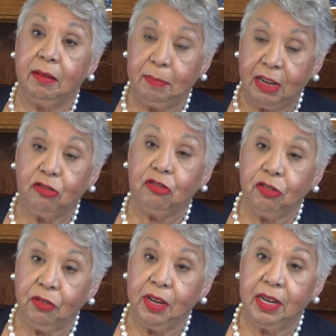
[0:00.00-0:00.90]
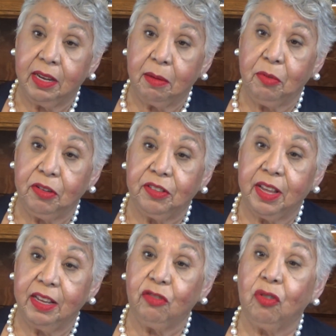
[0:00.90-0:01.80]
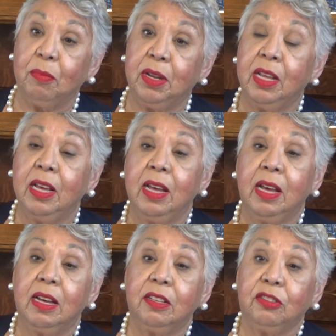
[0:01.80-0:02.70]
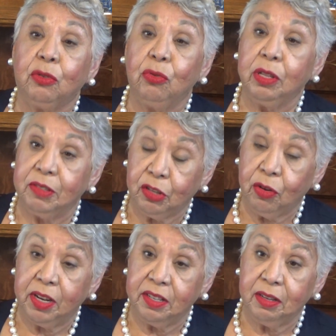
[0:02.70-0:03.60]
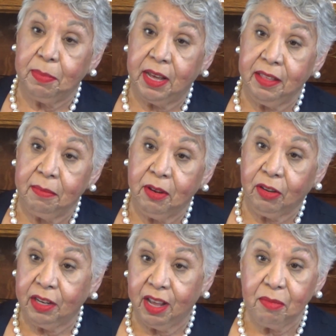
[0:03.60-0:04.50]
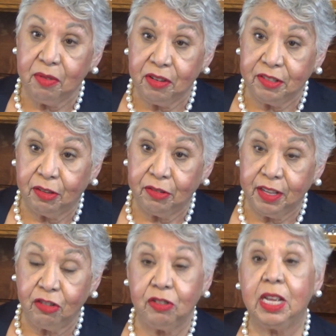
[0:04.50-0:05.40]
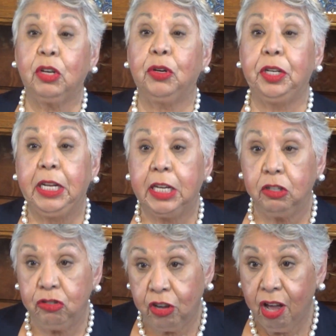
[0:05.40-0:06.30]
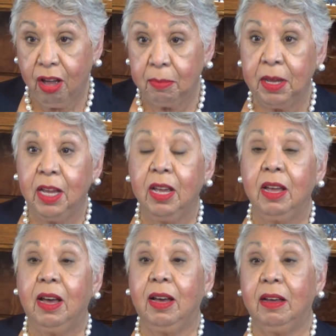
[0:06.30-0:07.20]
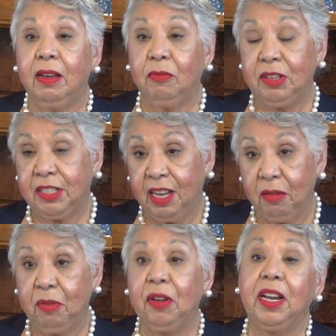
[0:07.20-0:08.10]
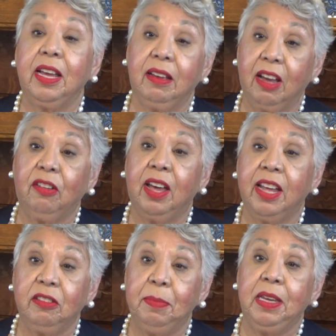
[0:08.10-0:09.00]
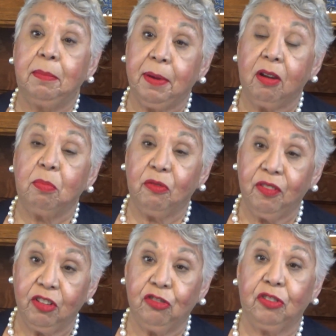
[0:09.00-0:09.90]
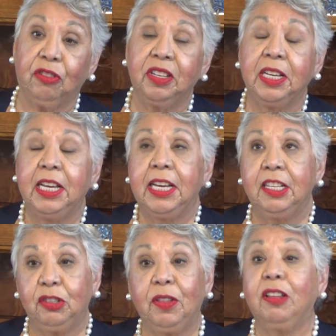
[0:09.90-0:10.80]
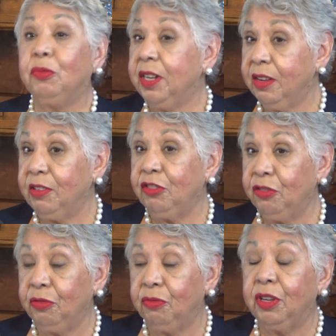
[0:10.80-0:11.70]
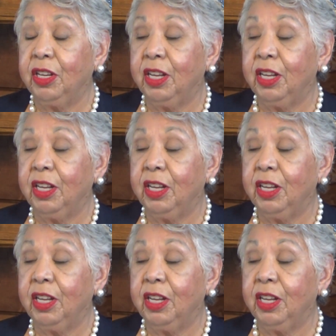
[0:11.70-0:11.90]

bachelor's degree in library science from a school that was accredited by the American Library Association. I couldn't get a job. Was a librarian. I had to be a paraprofessional. So that's when I went to